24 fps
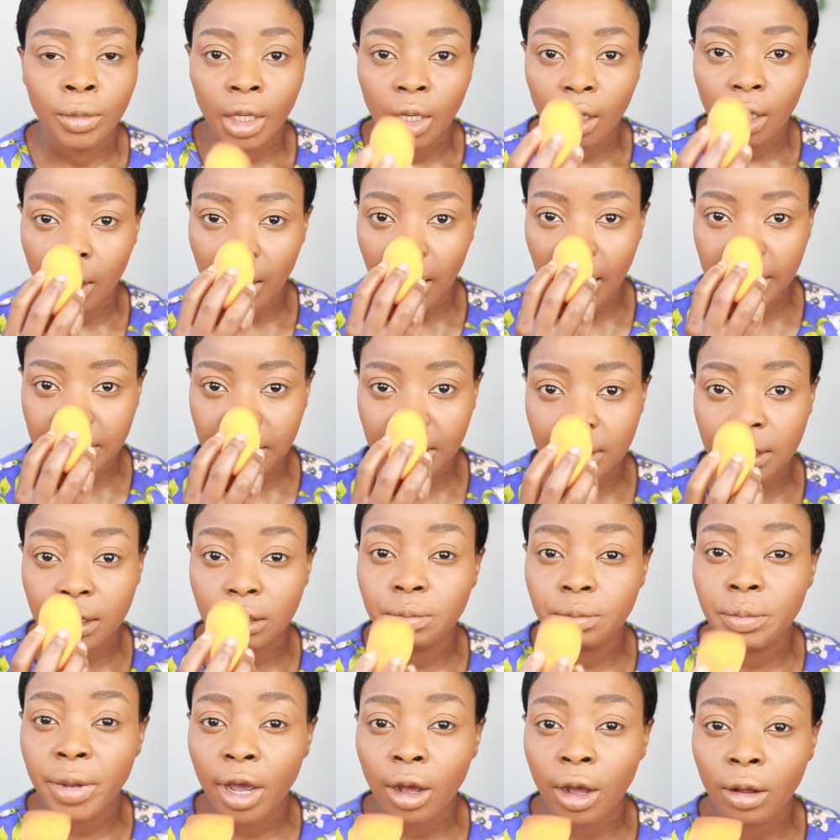It has a
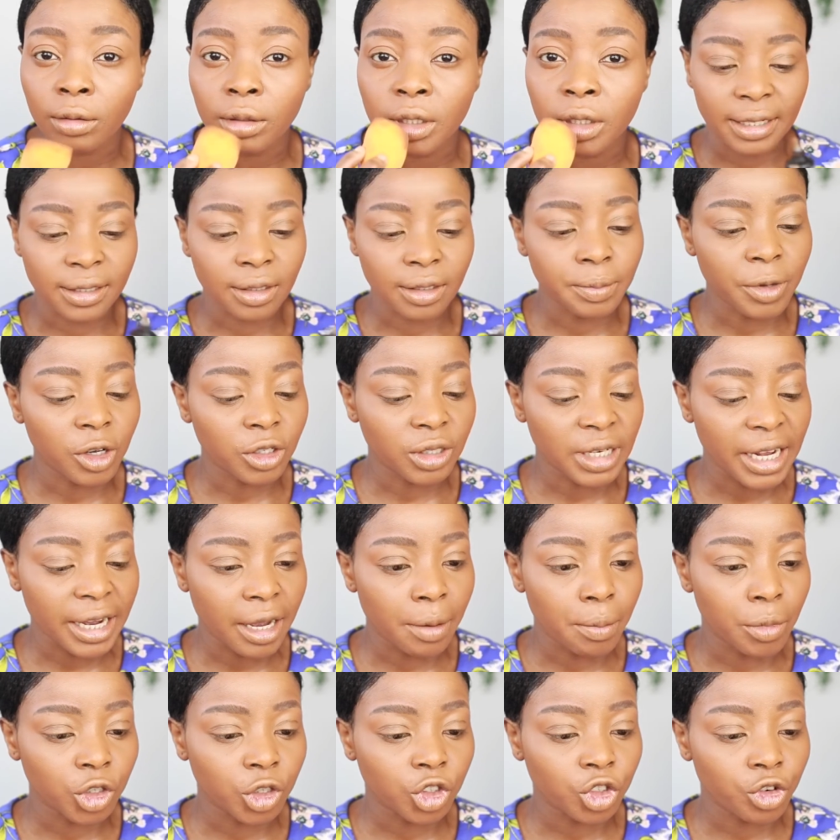smell. It smells like a
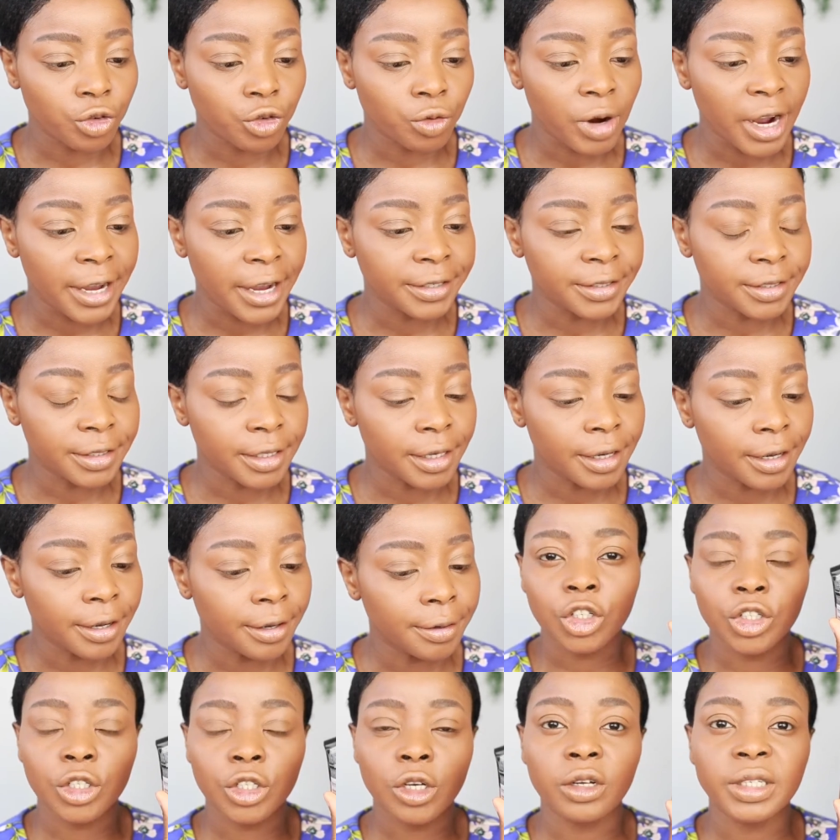moisturizer.
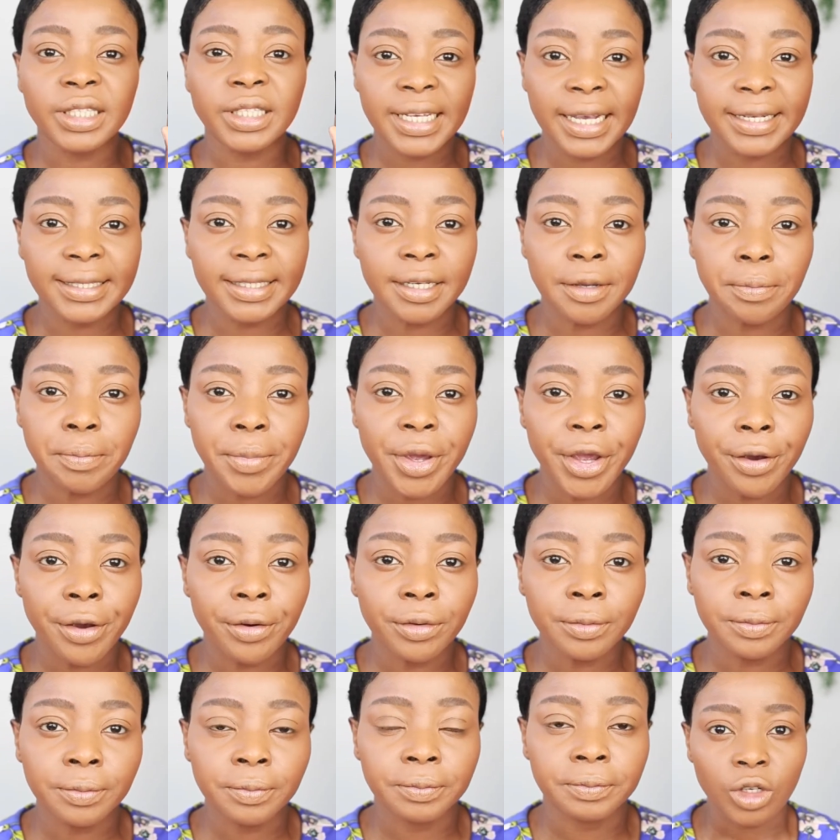It's got 30
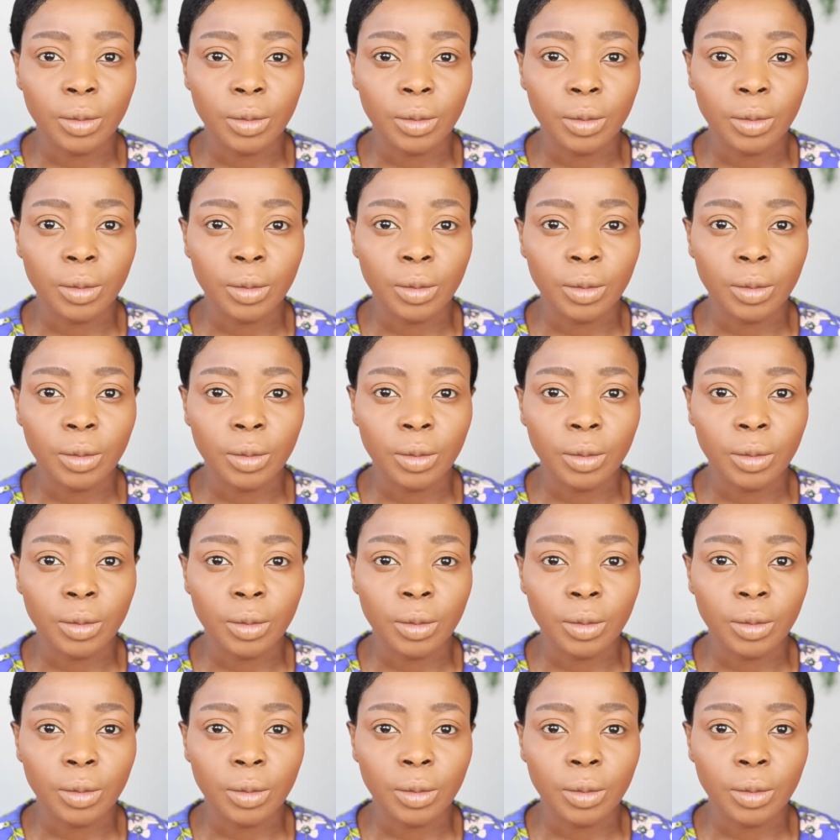ml.